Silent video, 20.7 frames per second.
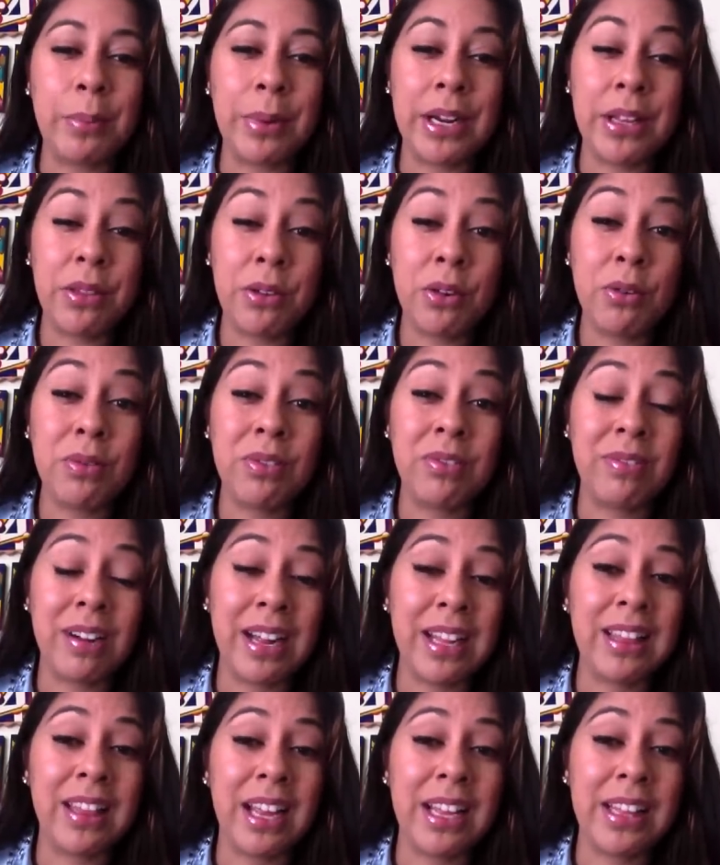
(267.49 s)
breakthrough with
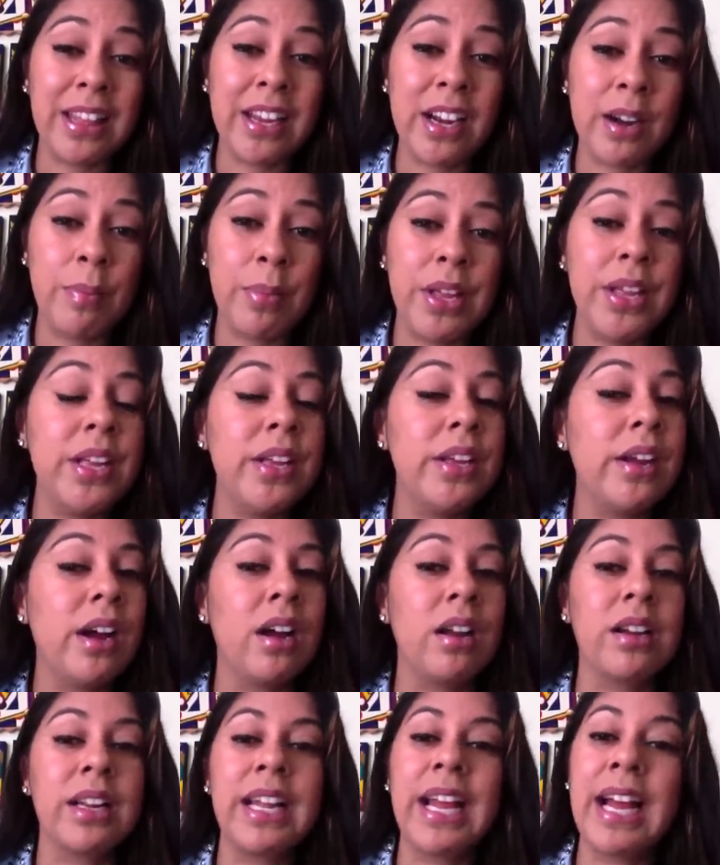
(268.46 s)
red light therapy
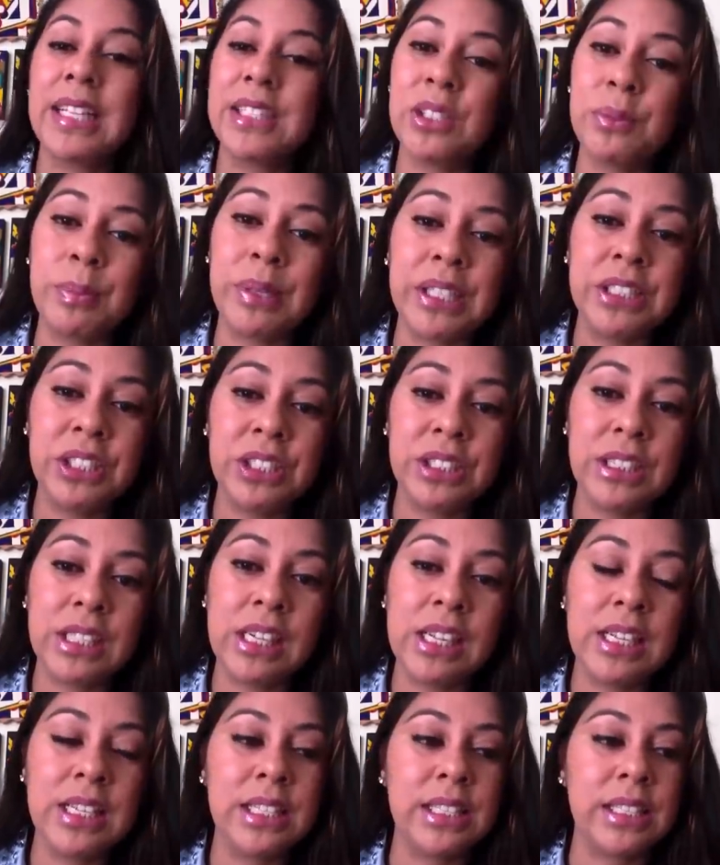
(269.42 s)
on cancer
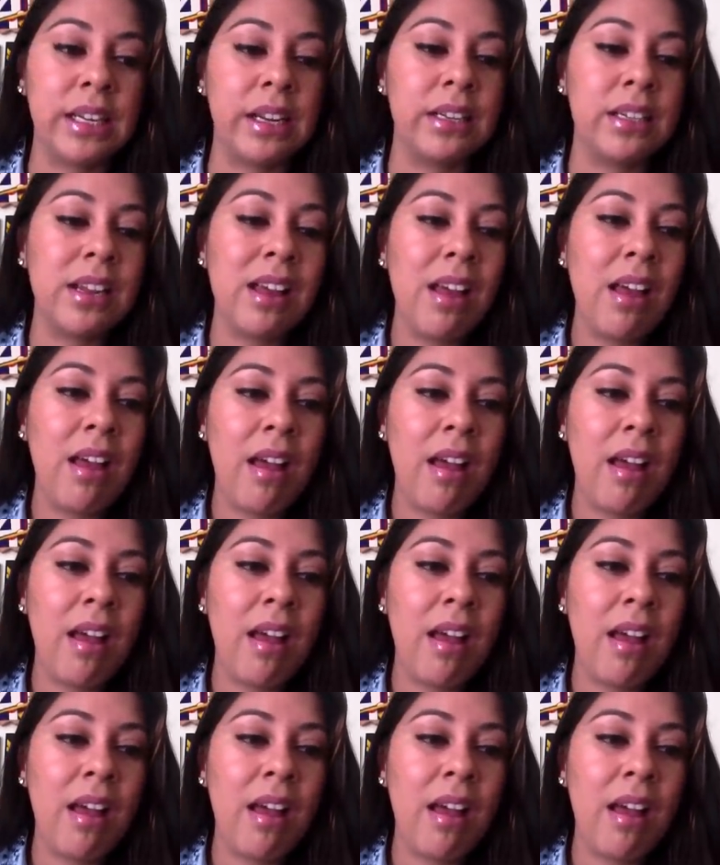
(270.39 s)
patients and